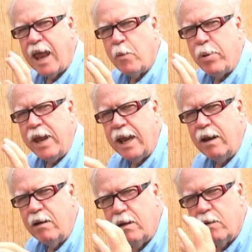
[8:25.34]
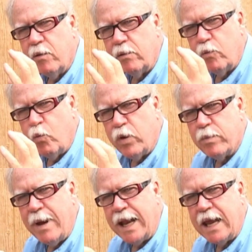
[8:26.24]
pen
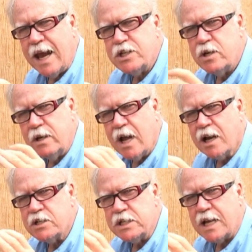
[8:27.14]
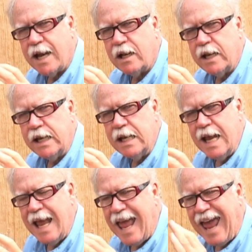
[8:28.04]
with medication, doxycycline,
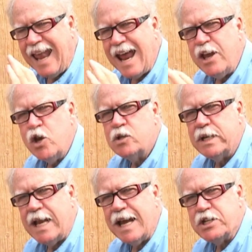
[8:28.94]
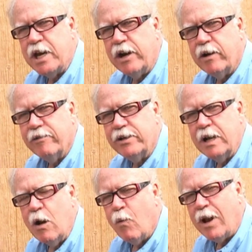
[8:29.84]
and that usually takes care of it.
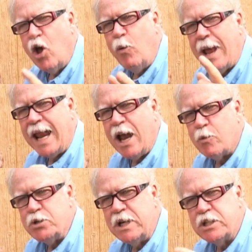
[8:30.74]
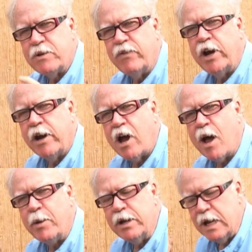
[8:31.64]
Well, I hope that helps you. This is a very
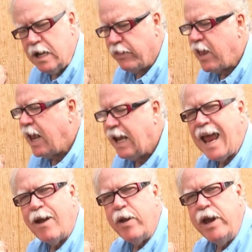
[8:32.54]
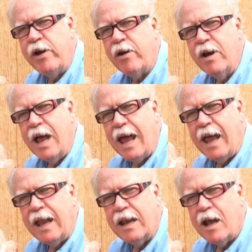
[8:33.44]
common thing down here,
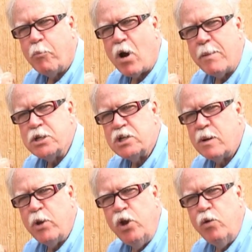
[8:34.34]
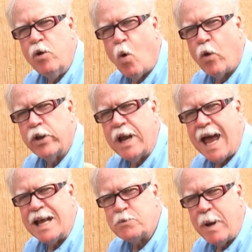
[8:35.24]
and probably some of you northern
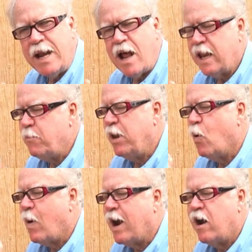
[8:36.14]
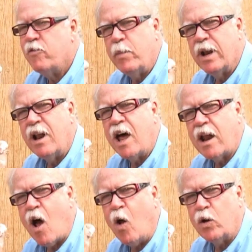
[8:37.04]
guys may not even be aware of, but
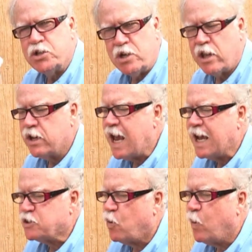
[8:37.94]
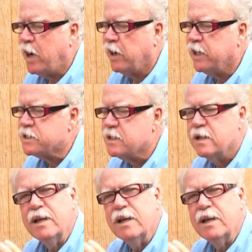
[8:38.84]
all the southern guys are aware of this,